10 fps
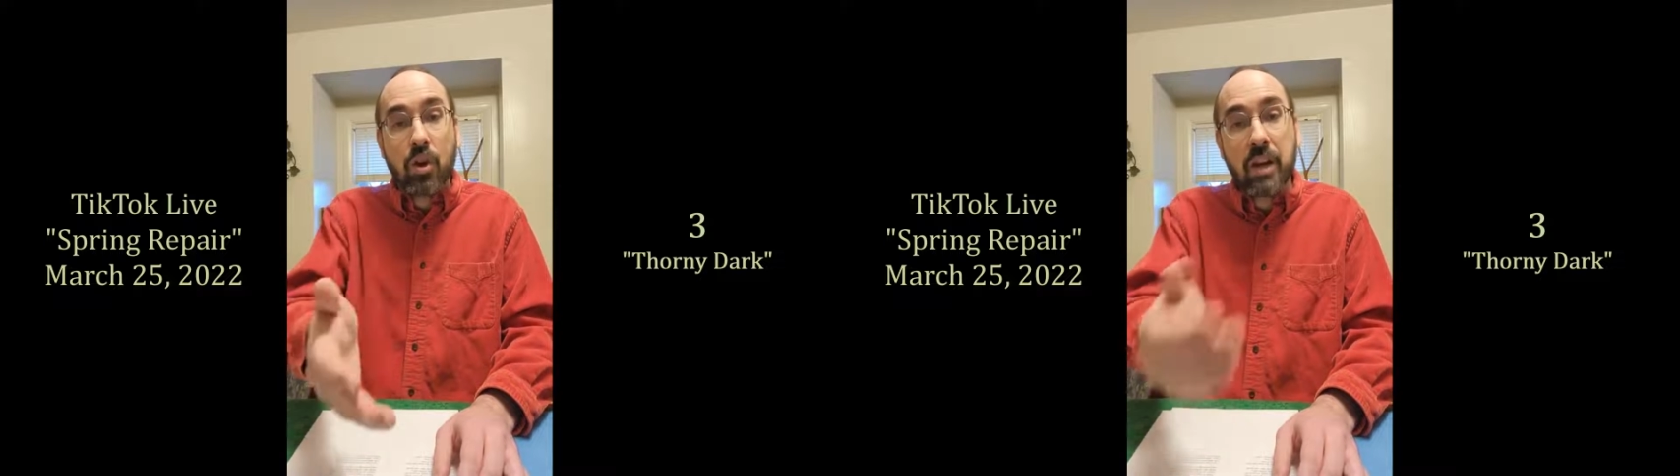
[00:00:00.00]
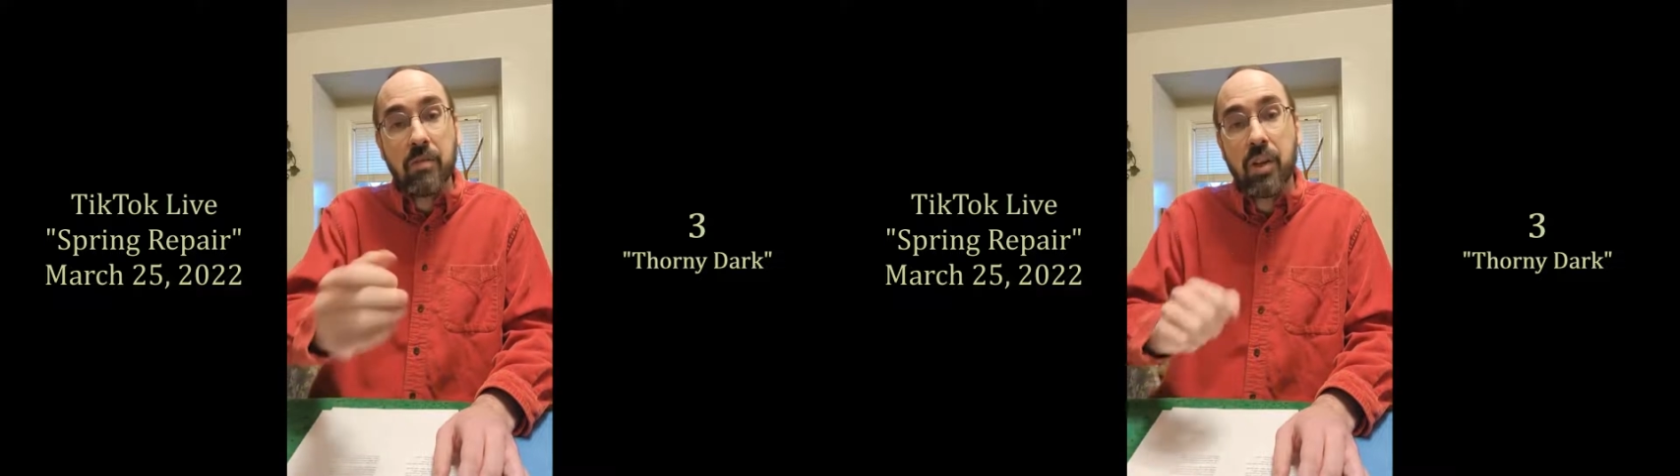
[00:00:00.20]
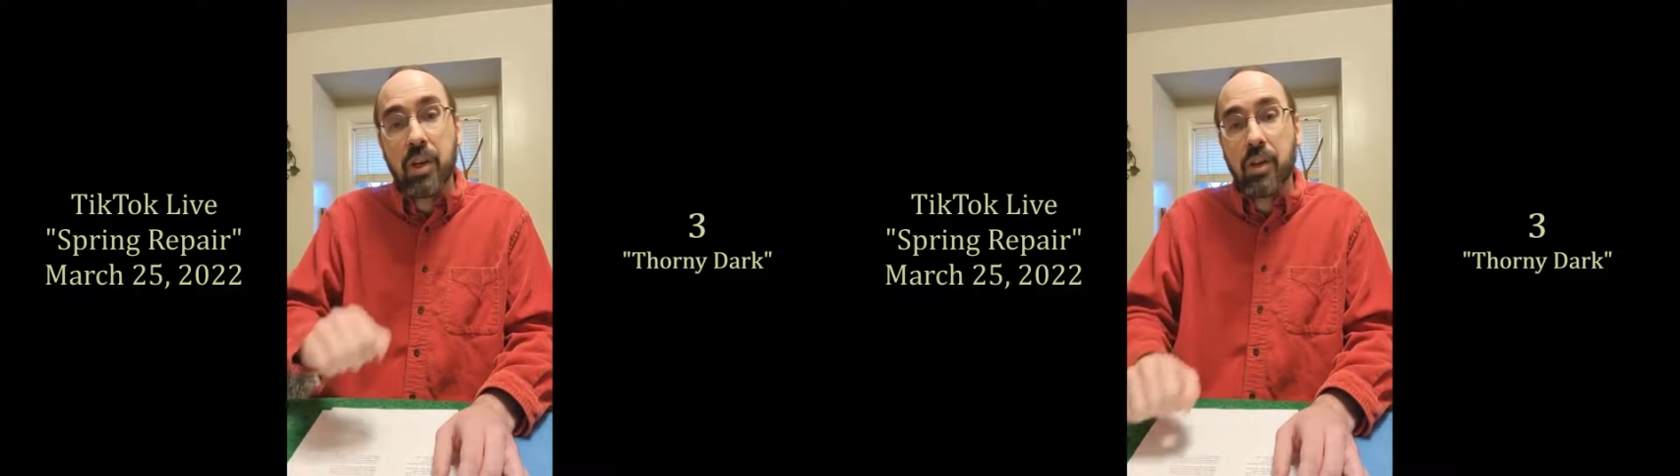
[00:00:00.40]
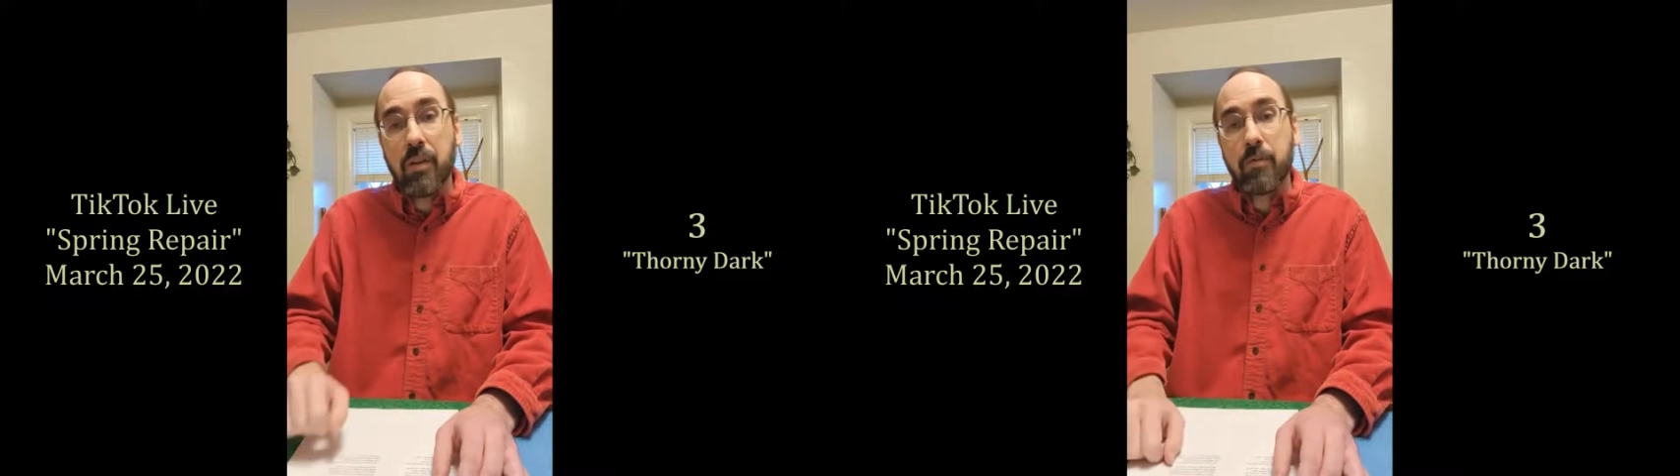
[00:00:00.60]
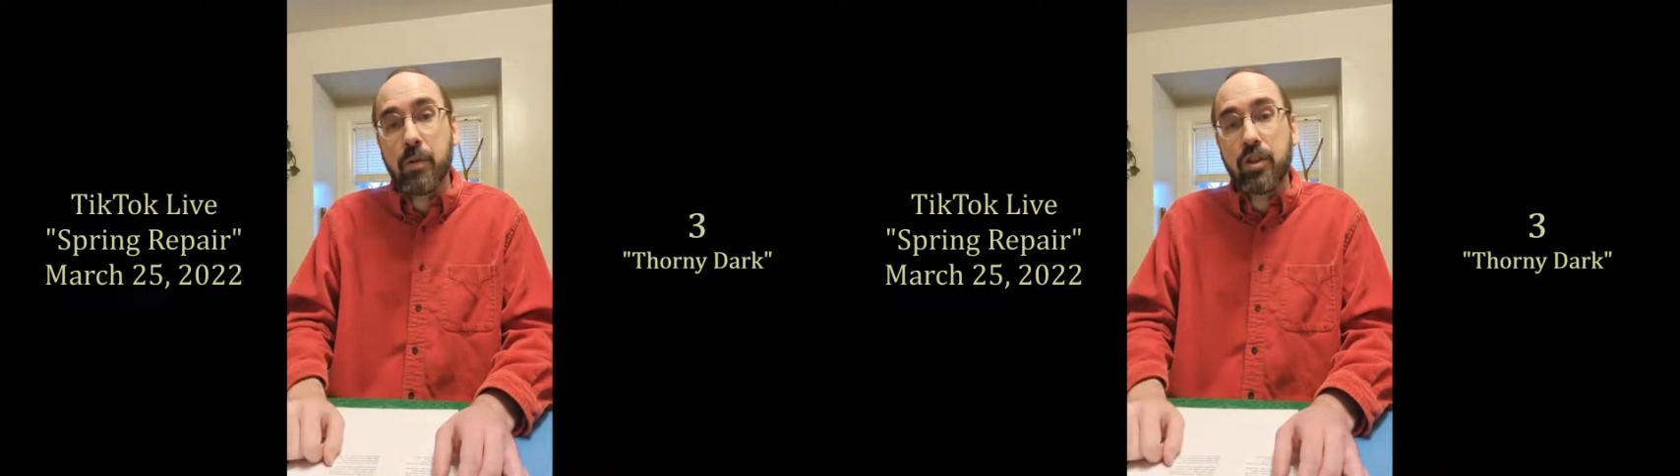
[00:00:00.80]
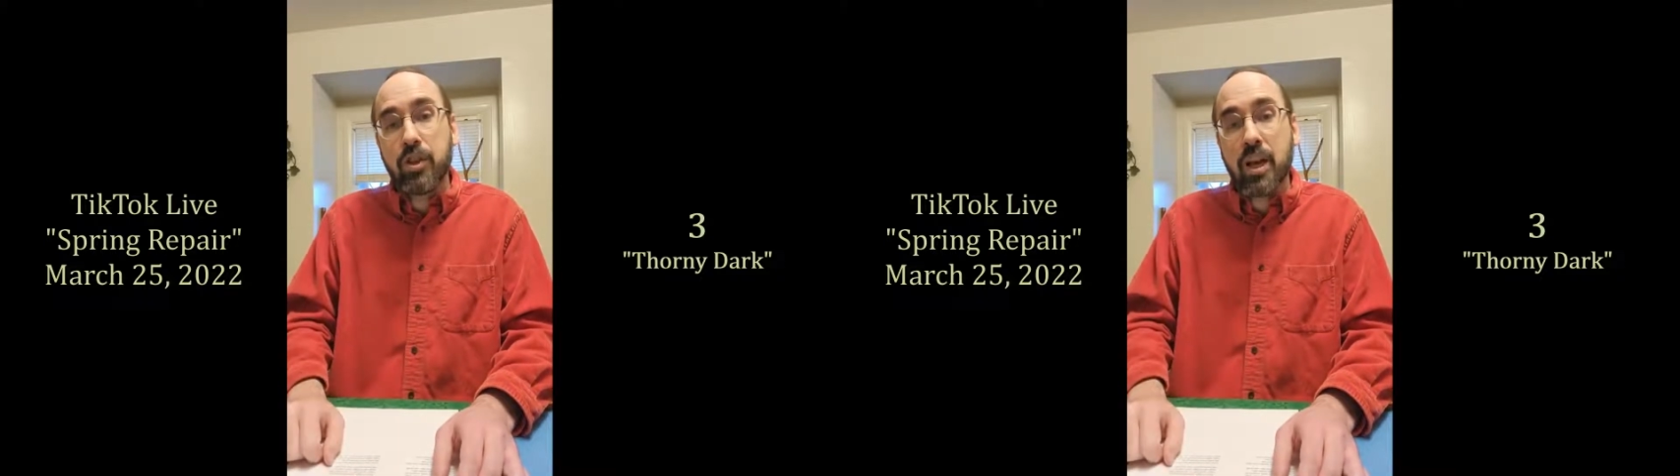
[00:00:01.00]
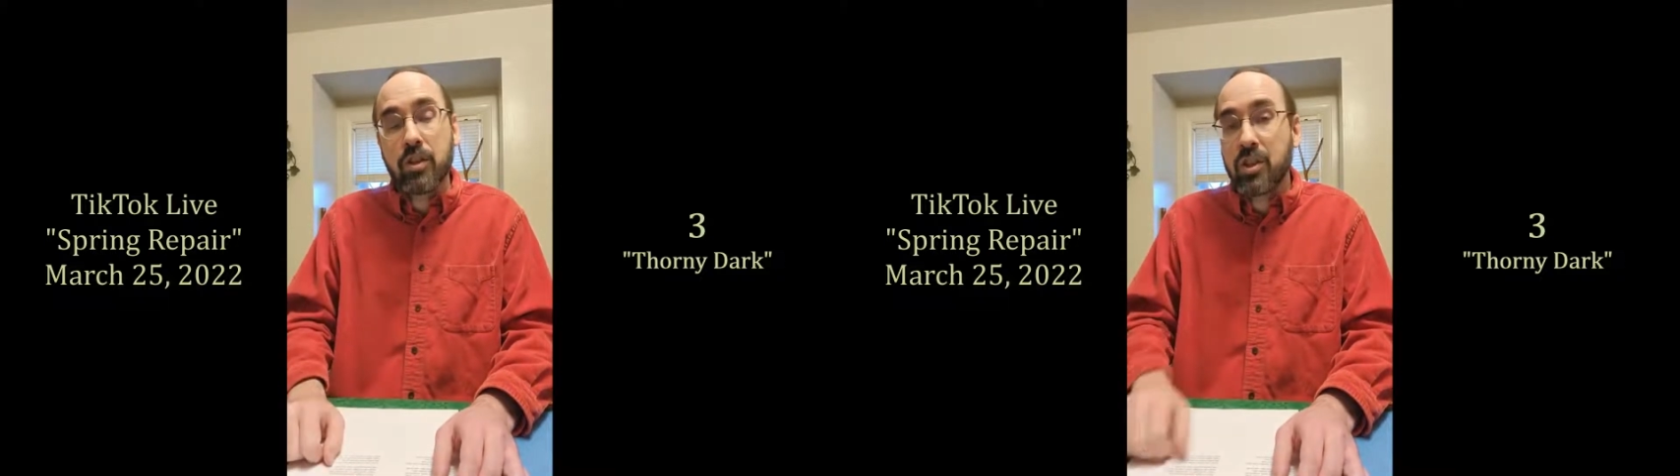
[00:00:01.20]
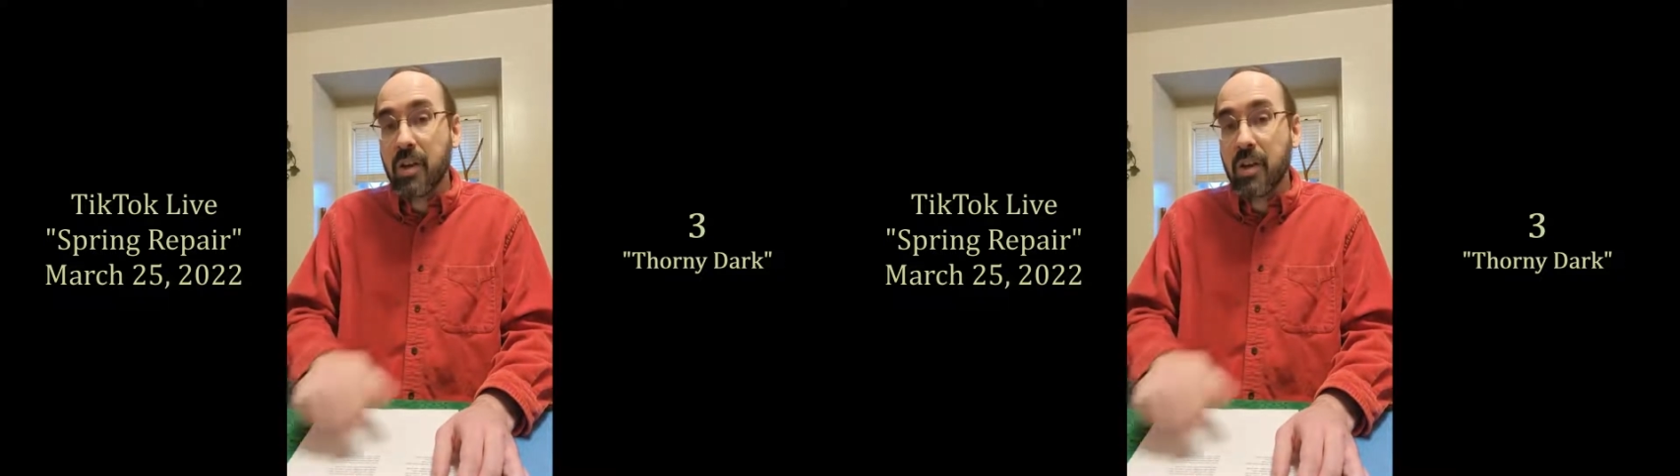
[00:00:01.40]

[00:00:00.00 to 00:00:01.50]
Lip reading: kind of getting a first chance because